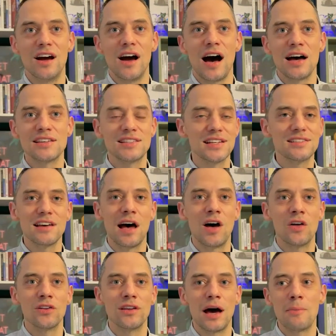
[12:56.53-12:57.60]
I sit
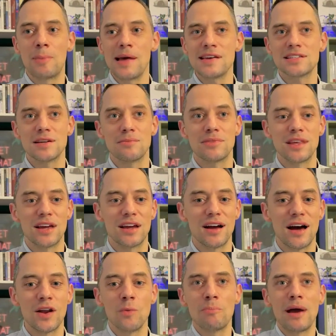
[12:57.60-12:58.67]
down, I play something,
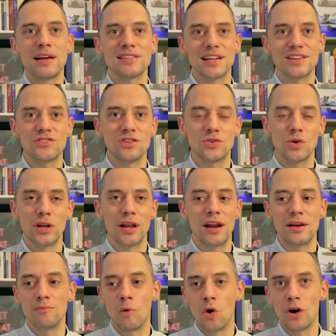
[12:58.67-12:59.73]
I don't pay attention to it
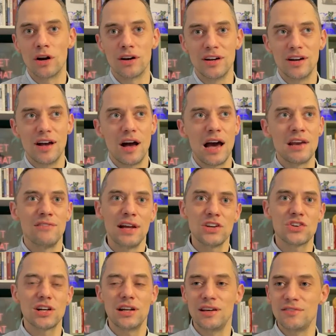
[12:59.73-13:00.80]
anymore. And
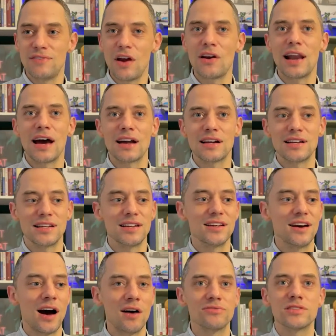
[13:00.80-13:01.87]
eventually, very
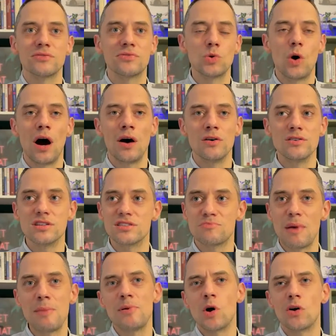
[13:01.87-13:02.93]
likely, after a few hours,
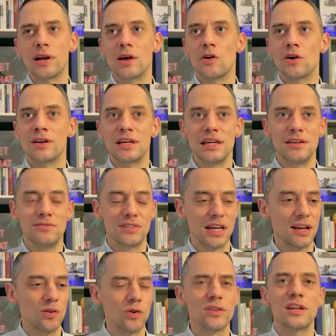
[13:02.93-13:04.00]
maybe only in the
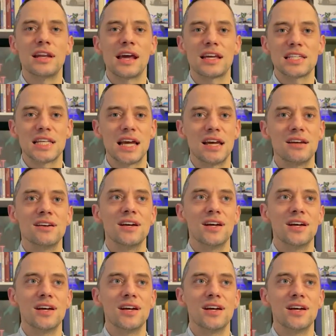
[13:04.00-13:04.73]
evening or the next day,